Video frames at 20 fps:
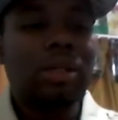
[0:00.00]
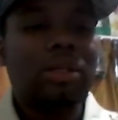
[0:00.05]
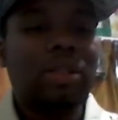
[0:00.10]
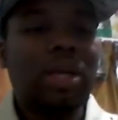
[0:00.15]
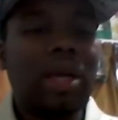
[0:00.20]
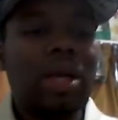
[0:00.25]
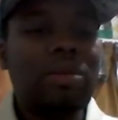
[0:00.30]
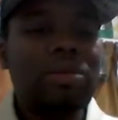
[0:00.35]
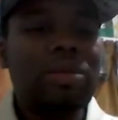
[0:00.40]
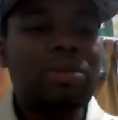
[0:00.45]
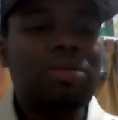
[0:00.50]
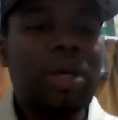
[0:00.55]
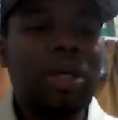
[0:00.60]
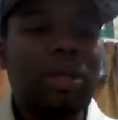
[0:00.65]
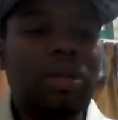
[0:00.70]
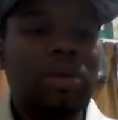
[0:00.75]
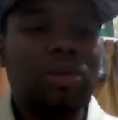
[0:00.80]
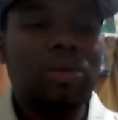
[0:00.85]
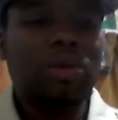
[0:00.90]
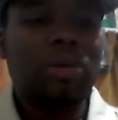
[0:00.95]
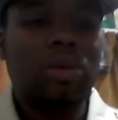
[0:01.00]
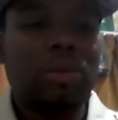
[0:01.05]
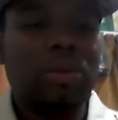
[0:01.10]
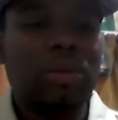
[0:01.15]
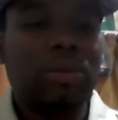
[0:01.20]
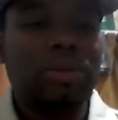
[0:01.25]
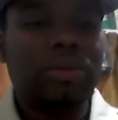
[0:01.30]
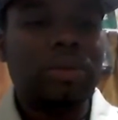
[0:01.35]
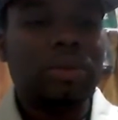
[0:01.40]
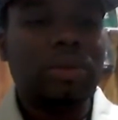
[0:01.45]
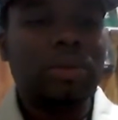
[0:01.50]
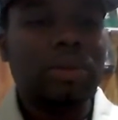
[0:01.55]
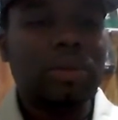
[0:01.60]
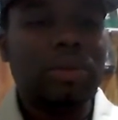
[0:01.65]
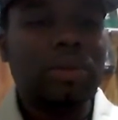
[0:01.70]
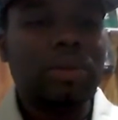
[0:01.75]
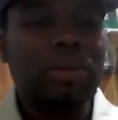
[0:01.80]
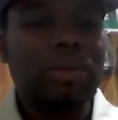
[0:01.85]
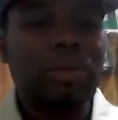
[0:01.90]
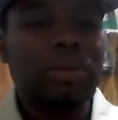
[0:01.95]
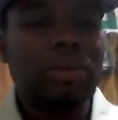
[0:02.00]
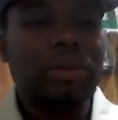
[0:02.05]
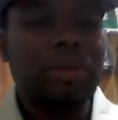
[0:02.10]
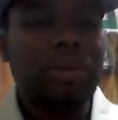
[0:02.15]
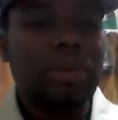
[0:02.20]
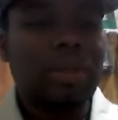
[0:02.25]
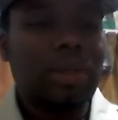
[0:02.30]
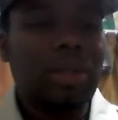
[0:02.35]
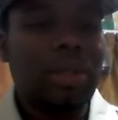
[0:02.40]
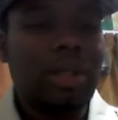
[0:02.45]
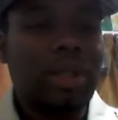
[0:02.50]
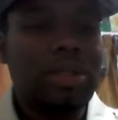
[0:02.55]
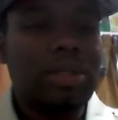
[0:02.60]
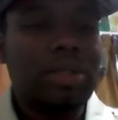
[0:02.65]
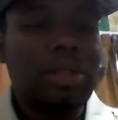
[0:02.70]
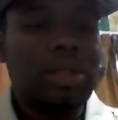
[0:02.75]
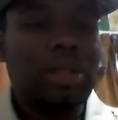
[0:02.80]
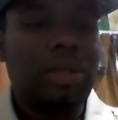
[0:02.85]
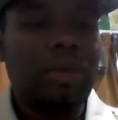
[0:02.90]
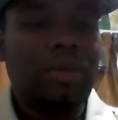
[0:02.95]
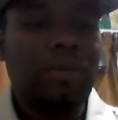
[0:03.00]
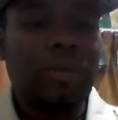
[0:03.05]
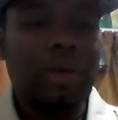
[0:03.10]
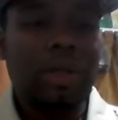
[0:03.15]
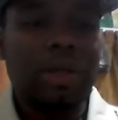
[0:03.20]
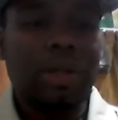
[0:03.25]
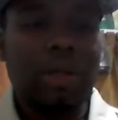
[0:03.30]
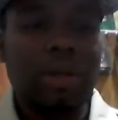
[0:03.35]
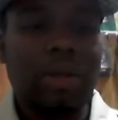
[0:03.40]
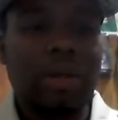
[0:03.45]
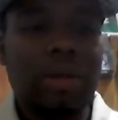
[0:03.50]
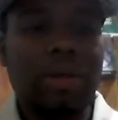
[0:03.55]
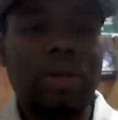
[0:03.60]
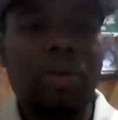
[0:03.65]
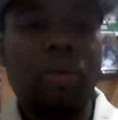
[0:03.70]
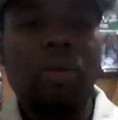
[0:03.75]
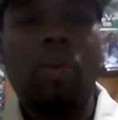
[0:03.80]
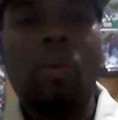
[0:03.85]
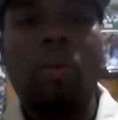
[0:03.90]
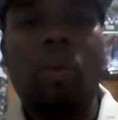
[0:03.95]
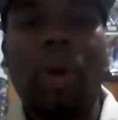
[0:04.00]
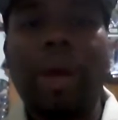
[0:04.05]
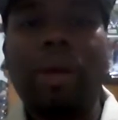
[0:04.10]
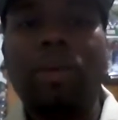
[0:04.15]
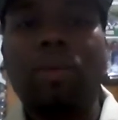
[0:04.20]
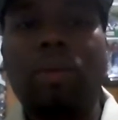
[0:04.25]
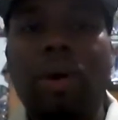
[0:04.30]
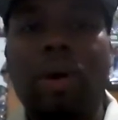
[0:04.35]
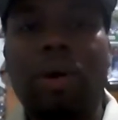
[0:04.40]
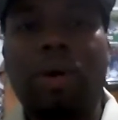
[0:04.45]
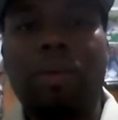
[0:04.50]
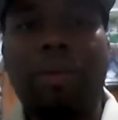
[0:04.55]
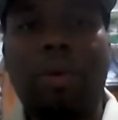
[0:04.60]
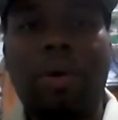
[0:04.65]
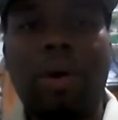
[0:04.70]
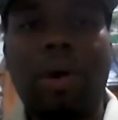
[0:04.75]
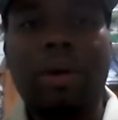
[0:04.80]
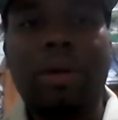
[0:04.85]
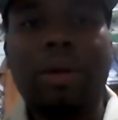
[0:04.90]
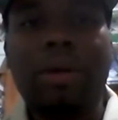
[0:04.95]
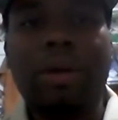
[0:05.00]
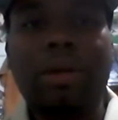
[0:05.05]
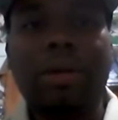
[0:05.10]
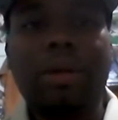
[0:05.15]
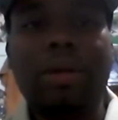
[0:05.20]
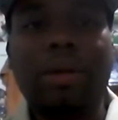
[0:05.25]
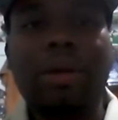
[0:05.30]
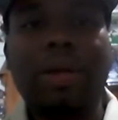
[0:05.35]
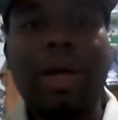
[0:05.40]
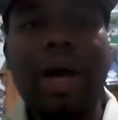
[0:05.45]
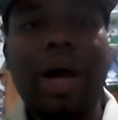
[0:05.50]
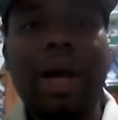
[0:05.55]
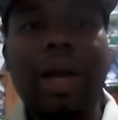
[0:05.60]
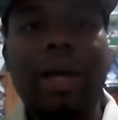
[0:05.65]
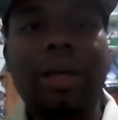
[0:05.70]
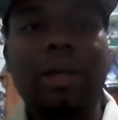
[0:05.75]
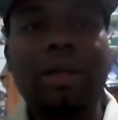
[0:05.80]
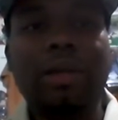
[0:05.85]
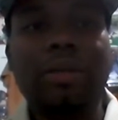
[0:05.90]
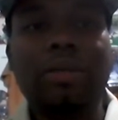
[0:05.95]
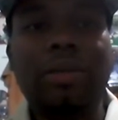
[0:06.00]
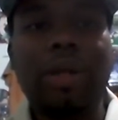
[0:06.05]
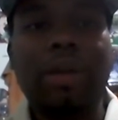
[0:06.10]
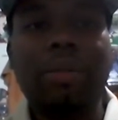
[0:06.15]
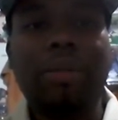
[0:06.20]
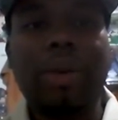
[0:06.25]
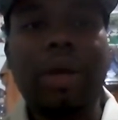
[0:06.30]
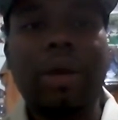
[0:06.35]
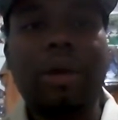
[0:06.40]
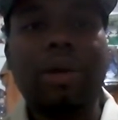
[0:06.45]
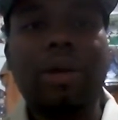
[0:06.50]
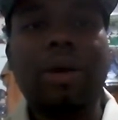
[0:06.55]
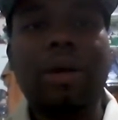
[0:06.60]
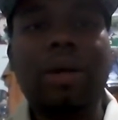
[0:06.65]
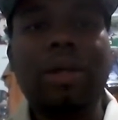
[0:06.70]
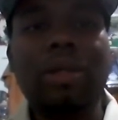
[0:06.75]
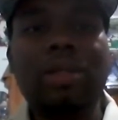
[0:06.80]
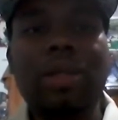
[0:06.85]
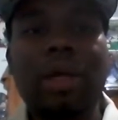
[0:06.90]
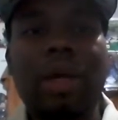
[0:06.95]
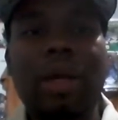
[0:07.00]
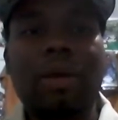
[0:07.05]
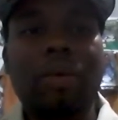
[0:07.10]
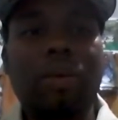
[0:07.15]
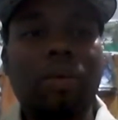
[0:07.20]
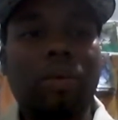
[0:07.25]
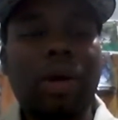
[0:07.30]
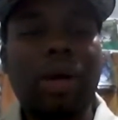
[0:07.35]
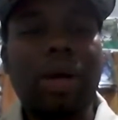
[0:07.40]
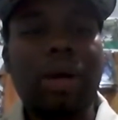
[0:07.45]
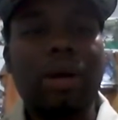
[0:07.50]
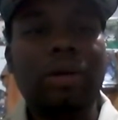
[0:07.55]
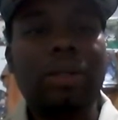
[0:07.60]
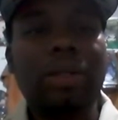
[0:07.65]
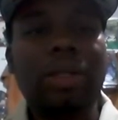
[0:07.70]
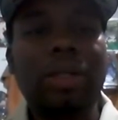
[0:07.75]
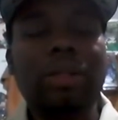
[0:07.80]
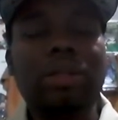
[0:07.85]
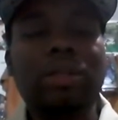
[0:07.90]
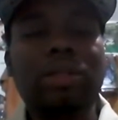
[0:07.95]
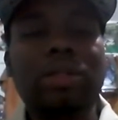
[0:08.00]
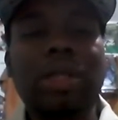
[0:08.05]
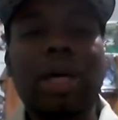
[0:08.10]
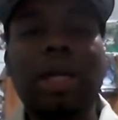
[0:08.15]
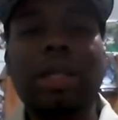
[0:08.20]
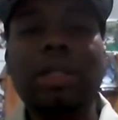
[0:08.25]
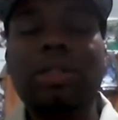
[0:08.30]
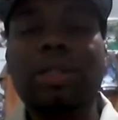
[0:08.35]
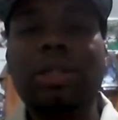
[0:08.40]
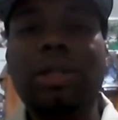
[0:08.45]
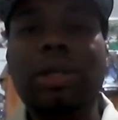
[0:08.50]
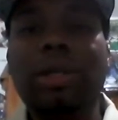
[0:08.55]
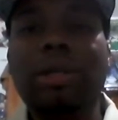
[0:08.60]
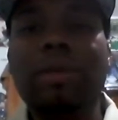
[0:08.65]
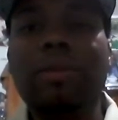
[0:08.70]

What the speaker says: James McDougal, Clinton's convicted Whitewater partner, died of an apparent heart attack while in solitary